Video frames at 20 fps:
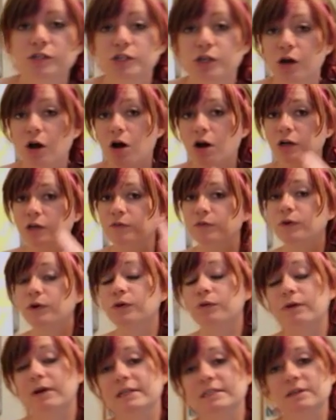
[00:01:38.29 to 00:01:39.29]
So there are
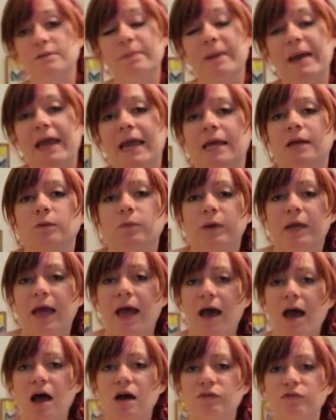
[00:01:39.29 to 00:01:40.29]
different grades of paint. We
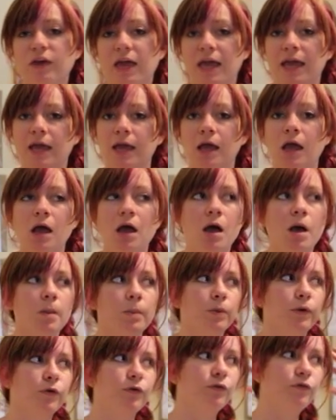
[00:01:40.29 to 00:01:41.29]
have a
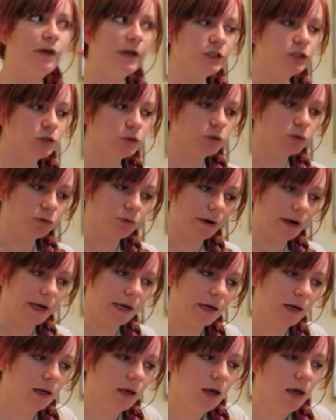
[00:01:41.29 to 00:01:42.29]
professional
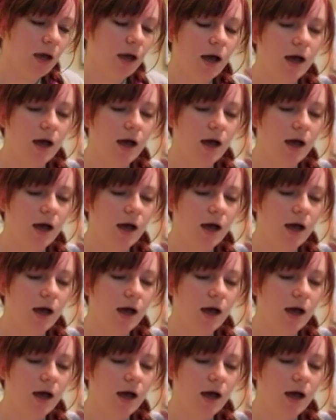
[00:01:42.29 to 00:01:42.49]
grade,